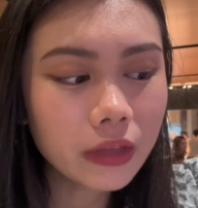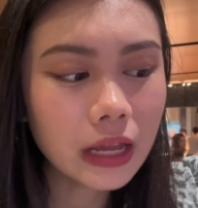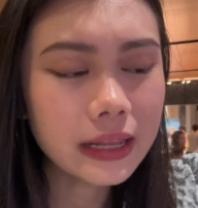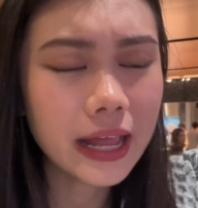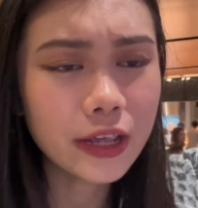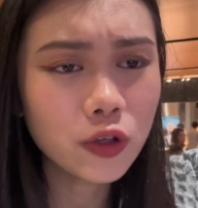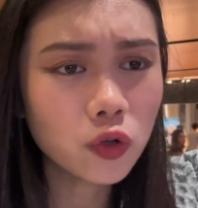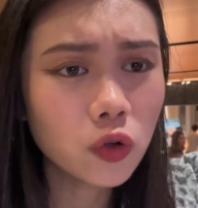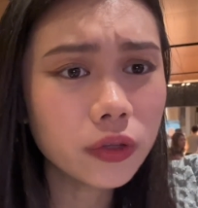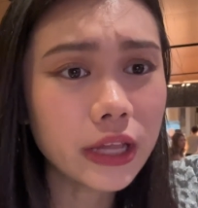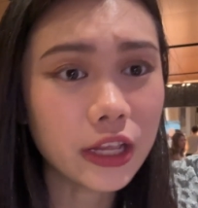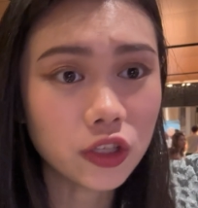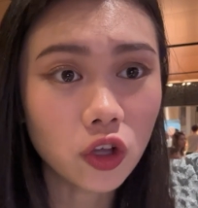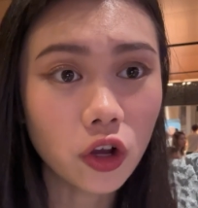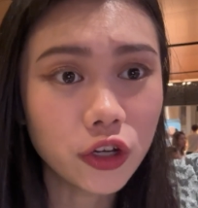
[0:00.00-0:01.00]
like you know
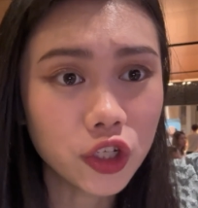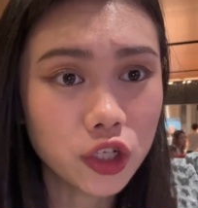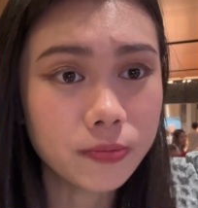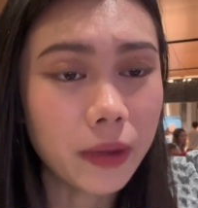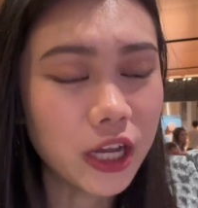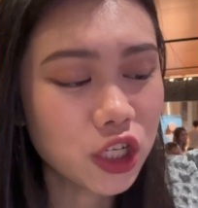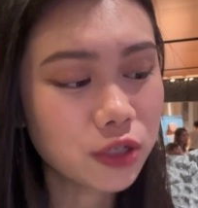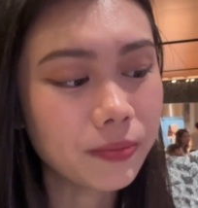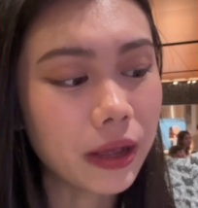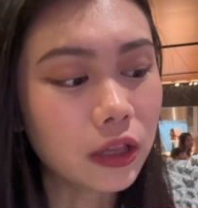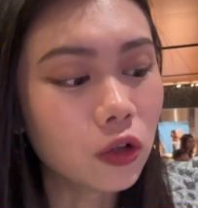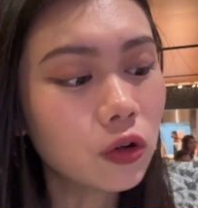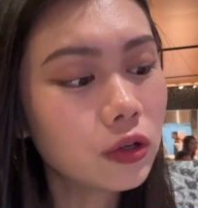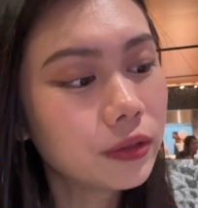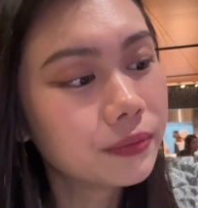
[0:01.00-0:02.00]
that parched
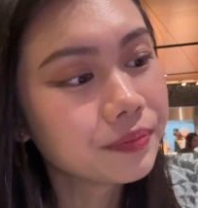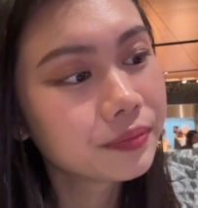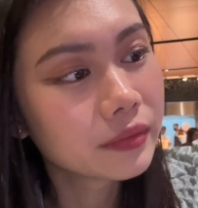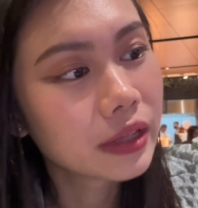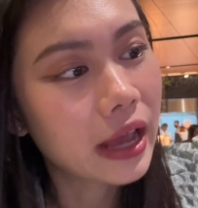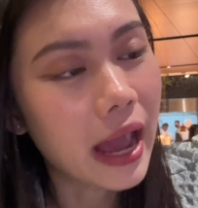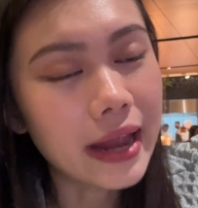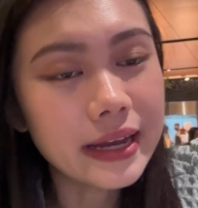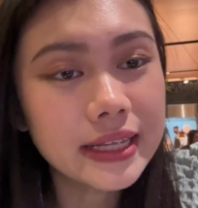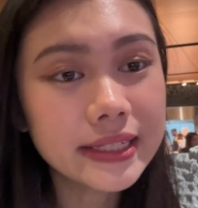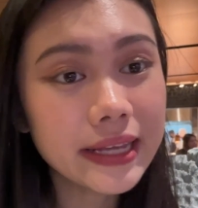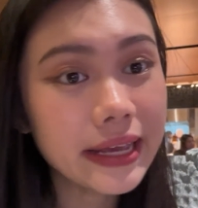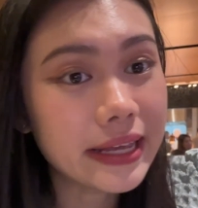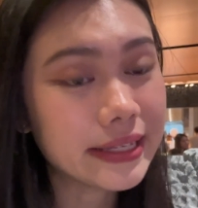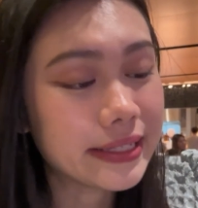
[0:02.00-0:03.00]
marshmallow, and
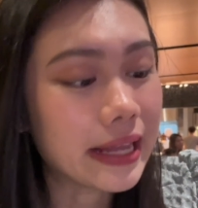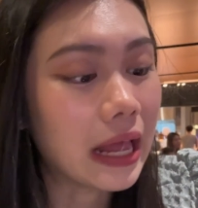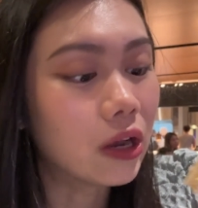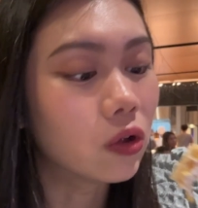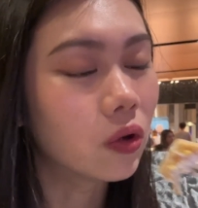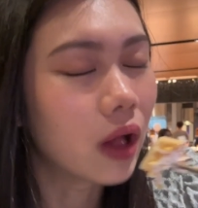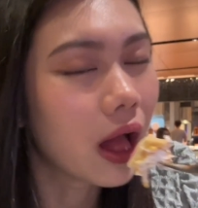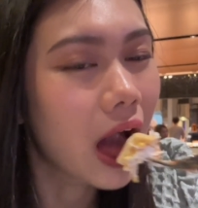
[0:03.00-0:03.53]
inside is yellow.